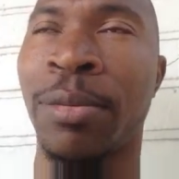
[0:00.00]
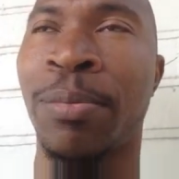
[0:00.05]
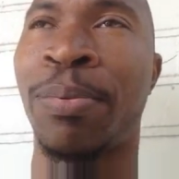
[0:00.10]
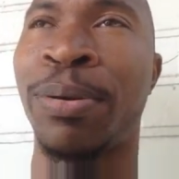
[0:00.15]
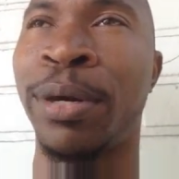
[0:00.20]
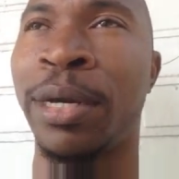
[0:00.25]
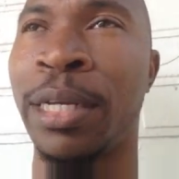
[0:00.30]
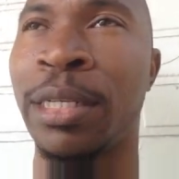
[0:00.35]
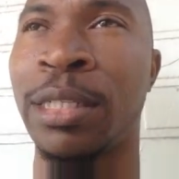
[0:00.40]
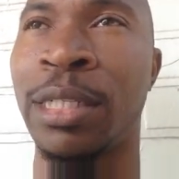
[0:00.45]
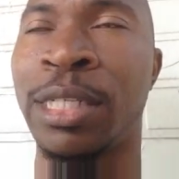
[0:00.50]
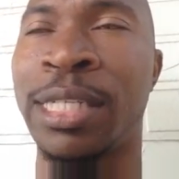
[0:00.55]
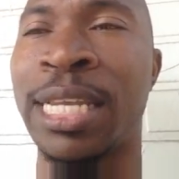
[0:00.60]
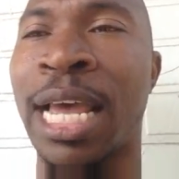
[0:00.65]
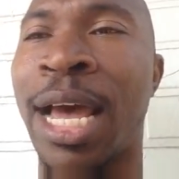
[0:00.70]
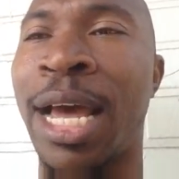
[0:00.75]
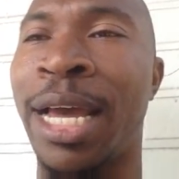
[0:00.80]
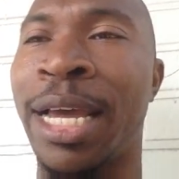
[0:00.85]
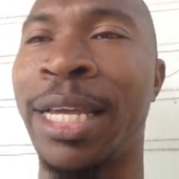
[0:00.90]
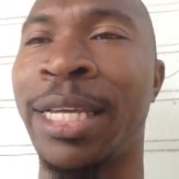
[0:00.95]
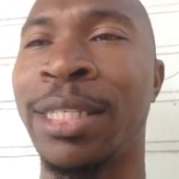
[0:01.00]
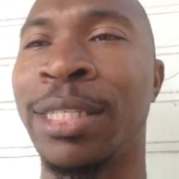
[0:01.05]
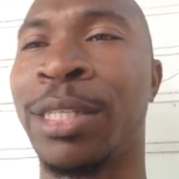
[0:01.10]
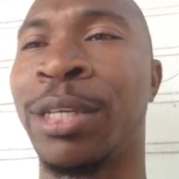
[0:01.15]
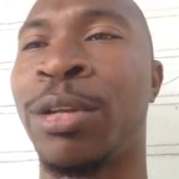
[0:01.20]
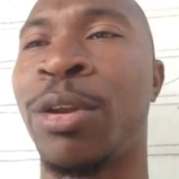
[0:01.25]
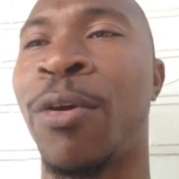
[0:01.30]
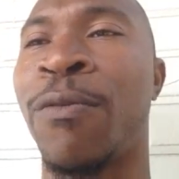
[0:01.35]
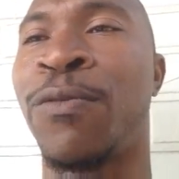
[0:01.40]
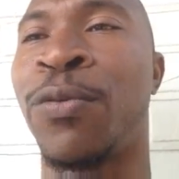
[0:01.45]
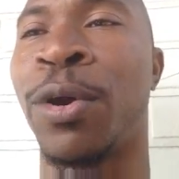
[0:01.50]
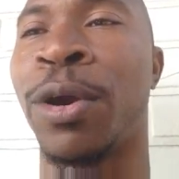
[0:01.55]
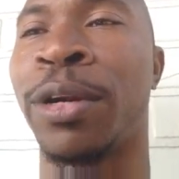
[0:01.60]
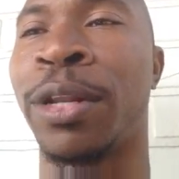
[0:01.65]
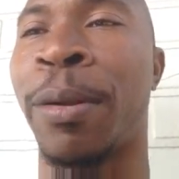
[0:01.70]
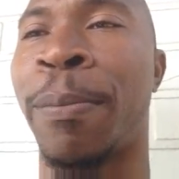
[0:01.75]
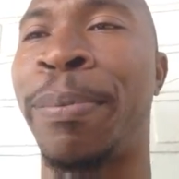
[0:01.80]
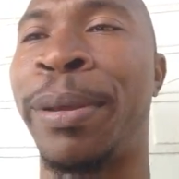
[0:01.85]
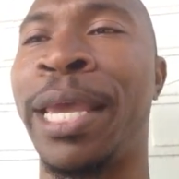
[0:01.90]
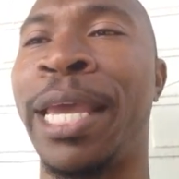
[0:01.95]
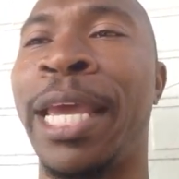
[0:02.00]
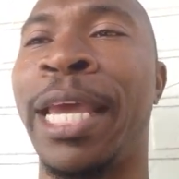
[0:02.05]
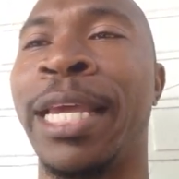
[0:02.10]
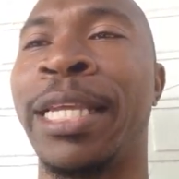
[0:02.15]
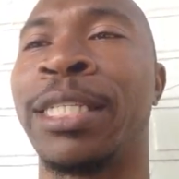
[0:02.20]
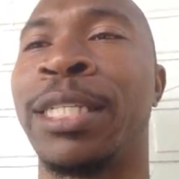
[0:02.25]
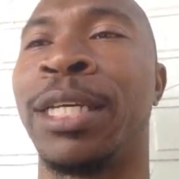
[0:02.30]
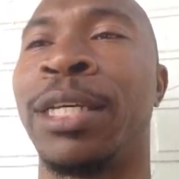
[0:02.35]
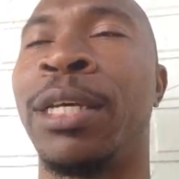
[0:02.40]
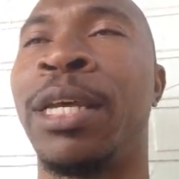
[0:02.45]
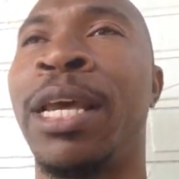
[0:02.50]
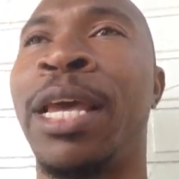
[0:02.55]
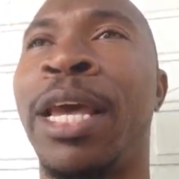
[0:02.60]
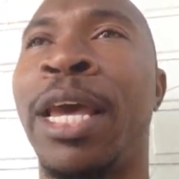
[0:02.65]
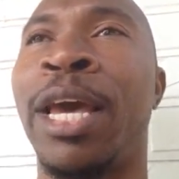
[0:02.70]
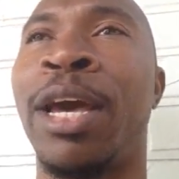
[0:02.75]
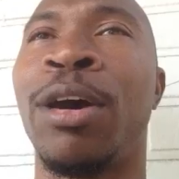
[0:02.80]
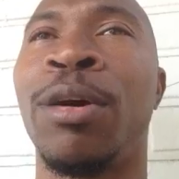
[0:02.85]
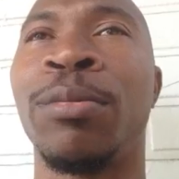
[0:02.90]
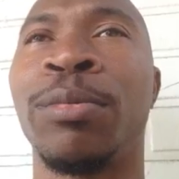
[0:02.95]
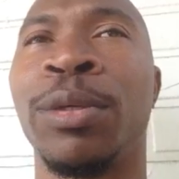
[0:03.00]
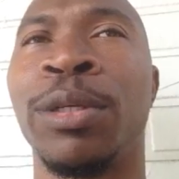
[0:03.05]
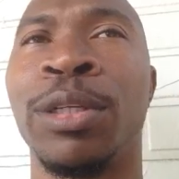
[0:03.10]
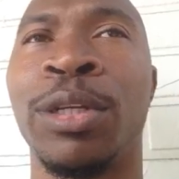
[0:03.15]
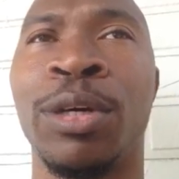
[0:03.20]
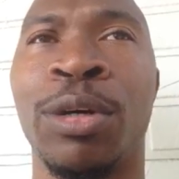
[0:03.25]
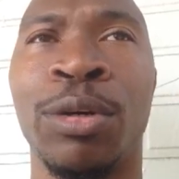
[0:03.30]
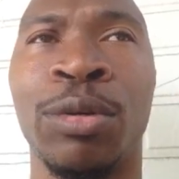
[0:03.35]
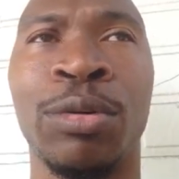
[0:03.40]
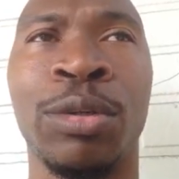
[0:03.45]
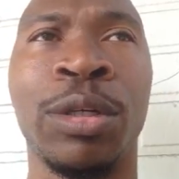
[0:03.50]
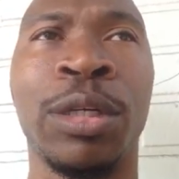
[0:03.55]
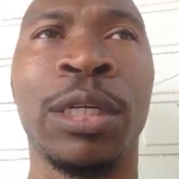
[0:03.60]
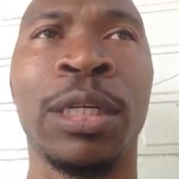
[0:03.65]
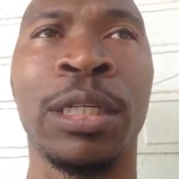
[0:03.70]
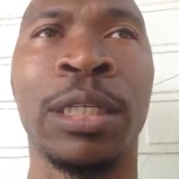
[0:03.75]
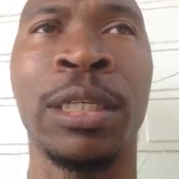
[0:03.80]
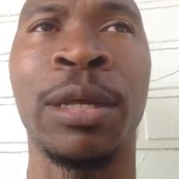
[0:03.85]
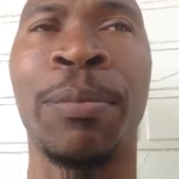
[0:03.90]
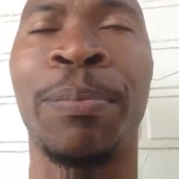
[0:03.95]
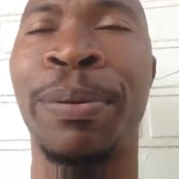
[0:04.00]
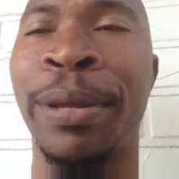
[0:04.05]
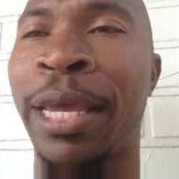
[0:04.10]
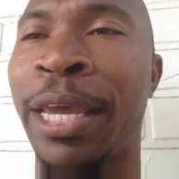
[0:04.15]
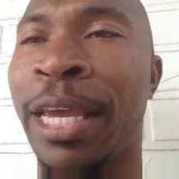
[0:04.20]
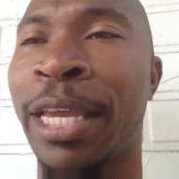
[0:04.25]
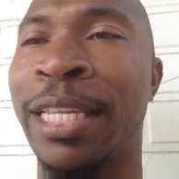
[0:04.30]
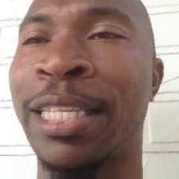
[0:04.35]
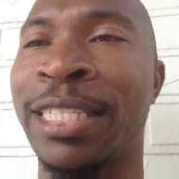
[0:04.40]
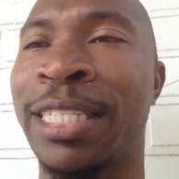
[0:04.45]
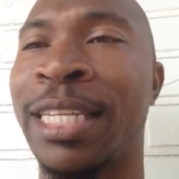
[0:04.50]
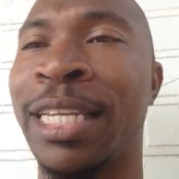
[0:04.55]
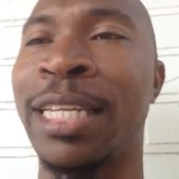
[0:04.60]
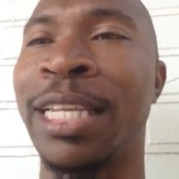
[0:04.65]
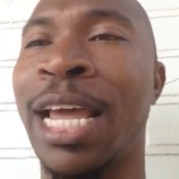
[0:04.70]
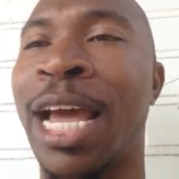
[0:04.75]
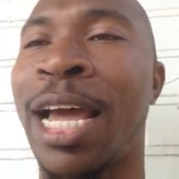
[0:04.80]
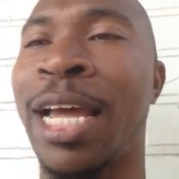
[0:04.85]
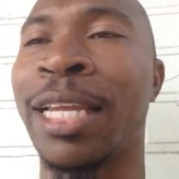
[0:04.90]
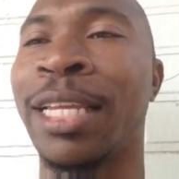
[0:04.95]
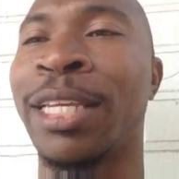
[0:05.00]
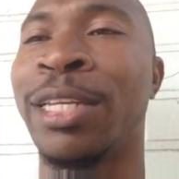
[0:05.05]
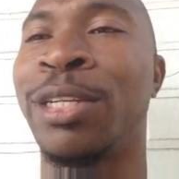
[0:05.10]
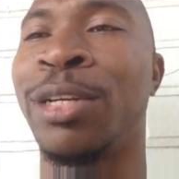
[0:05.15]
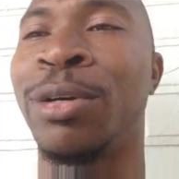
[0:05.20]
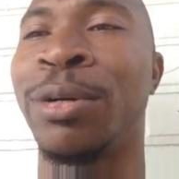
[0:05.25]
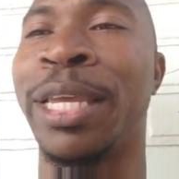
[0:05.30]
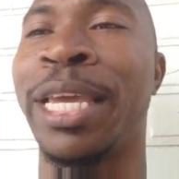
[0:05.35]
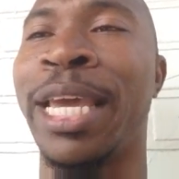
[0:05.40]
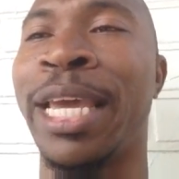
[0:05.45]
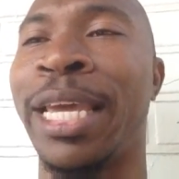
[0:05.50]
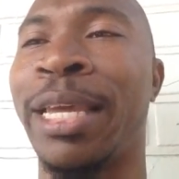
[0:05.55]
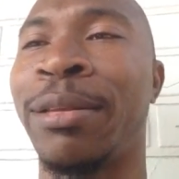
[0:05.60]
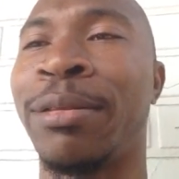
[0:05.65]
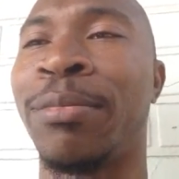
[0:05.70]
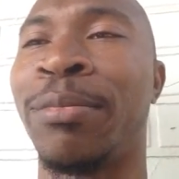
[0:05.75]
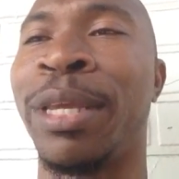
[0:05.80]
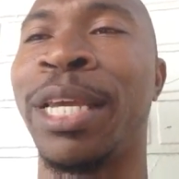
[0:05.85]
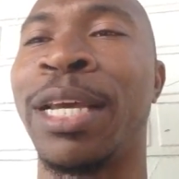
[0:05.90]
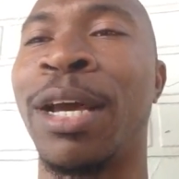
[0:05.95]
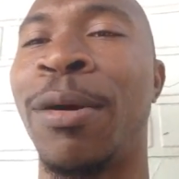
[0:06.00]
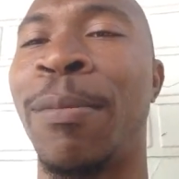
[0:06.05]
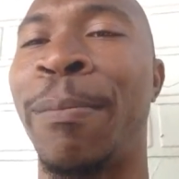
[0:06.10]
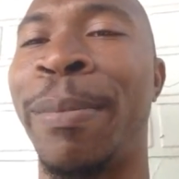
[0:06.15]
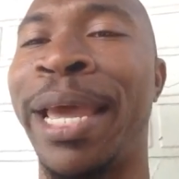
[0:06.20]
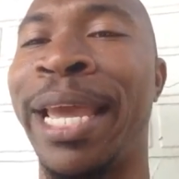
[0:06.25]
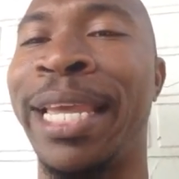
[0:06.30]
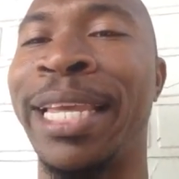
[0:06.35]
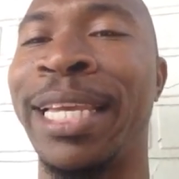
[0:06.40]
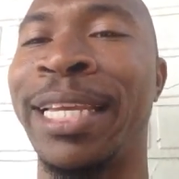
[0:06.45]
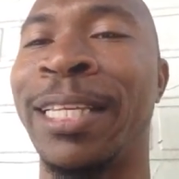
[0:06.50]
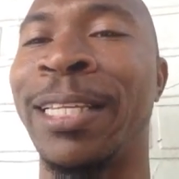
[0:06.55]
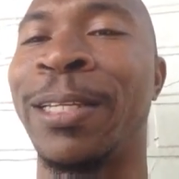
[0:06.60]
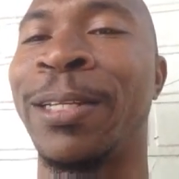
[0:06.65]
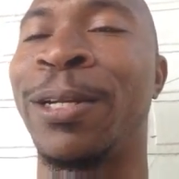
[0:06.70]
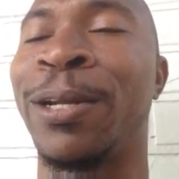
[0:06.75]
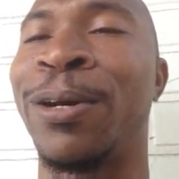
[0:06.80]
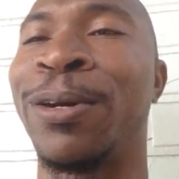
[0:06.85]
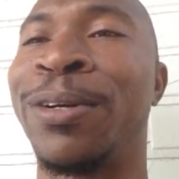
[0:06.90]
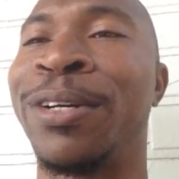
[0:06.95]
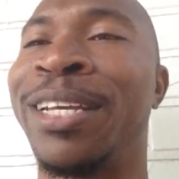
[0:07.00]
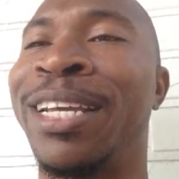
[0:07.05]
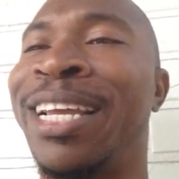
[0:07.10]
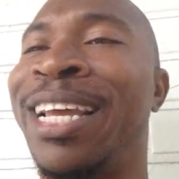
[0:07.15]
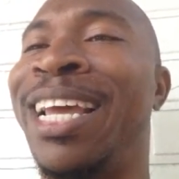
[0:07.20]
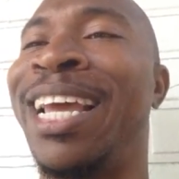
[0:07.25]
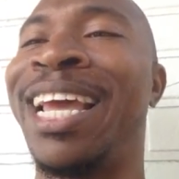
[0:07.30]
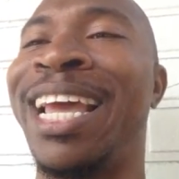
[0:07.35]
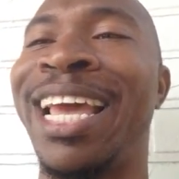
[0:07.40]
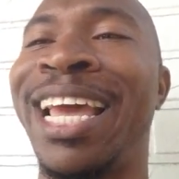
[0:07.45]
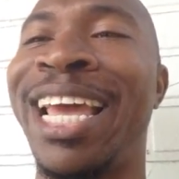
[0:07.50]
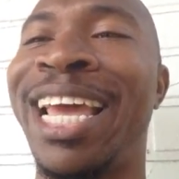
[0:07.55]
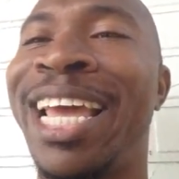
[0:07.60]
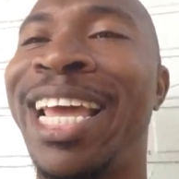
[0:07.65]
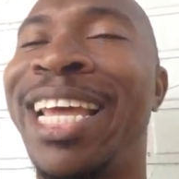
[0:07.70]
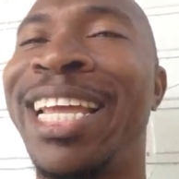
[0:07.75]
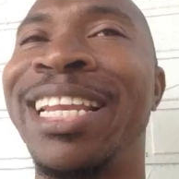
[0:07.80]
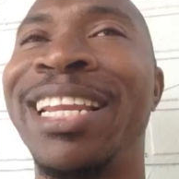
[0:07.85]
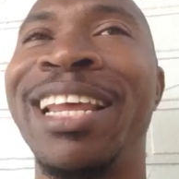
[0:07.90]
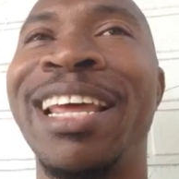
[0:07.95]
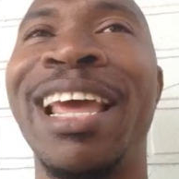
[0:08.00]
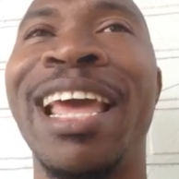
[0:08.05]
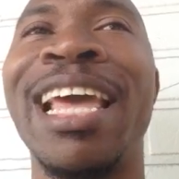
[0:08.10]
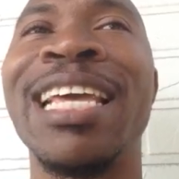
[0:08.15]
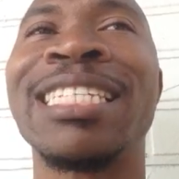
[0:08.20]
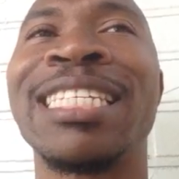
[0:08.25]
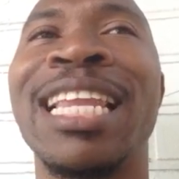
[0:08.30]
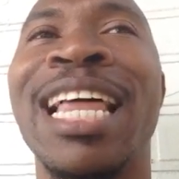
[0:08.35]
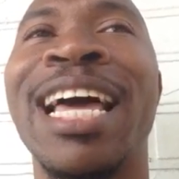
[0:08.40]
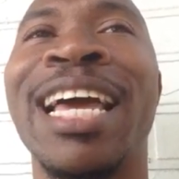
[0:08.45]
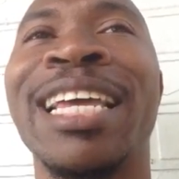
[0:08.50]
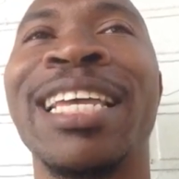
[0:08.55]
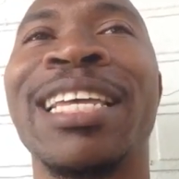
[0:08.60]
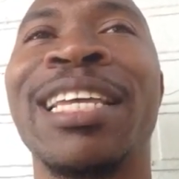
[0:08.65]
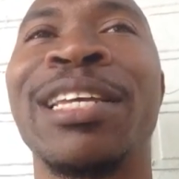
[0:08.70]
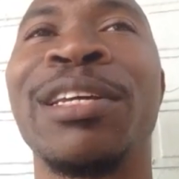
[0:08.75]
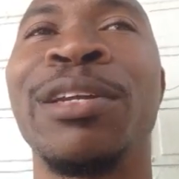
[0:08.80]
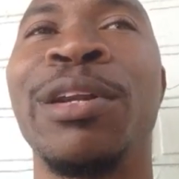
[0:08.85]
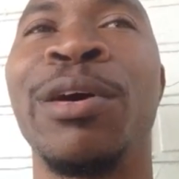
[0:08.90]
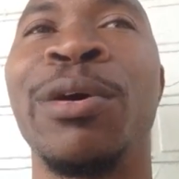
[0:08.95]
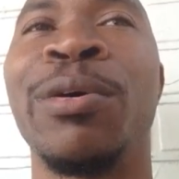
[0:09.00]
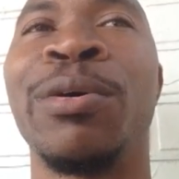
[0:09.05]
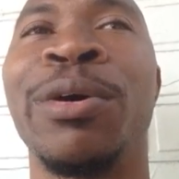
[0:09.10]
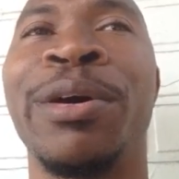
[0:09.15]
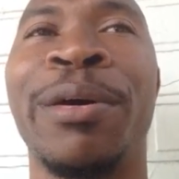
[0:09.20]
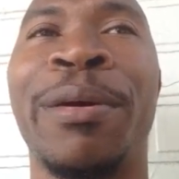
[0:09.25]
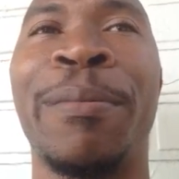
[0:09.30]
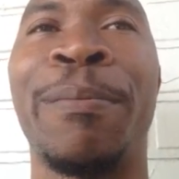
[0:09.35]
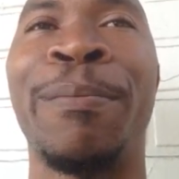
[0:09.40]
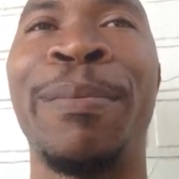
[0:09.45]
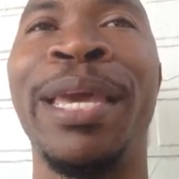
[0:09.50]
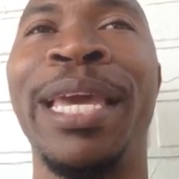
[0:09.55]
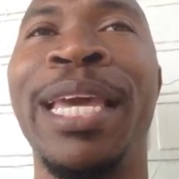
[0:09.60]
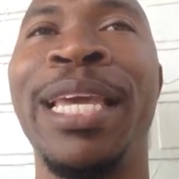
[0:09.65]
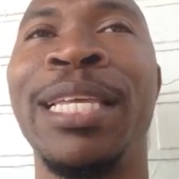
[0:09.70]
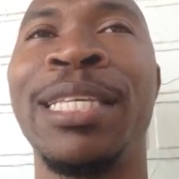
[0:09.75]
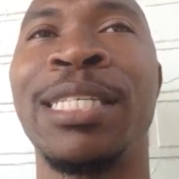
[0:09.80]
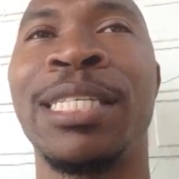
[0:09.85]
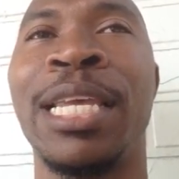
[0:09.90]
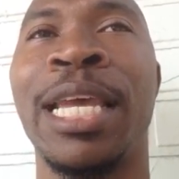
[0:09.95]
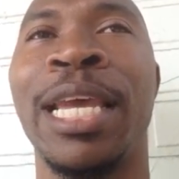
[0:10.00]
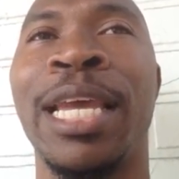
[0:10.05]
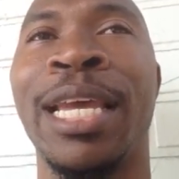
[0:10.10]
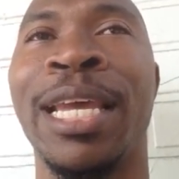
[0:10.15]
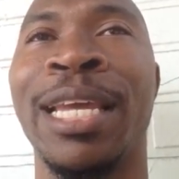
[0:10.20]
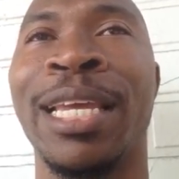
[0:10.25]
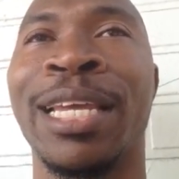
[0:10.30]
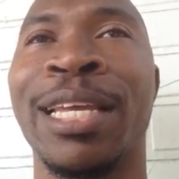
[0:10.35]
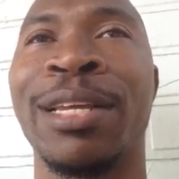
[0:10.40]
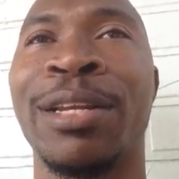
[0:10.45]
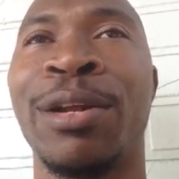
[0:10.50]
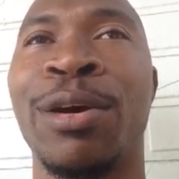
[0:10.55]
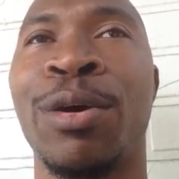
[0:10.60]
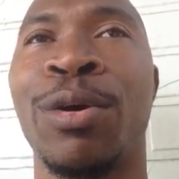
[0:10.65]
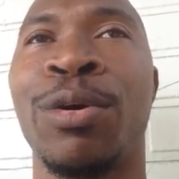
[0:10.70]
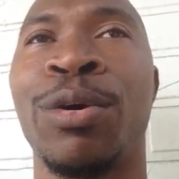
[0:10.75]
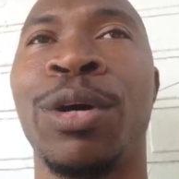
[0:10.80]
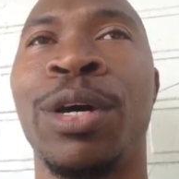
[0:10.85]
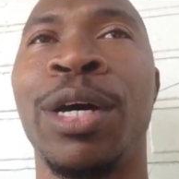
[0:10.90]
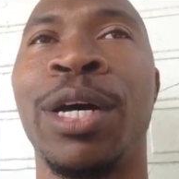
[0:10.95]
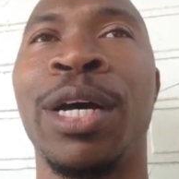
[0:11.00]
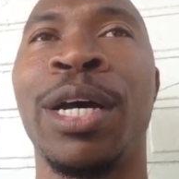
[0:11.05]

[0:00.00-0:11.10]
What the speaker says: put signs, you know, for the pig to help, you know, the pig to not, you know, get, become bacon, you know? And it's like, you know, me saying, you know,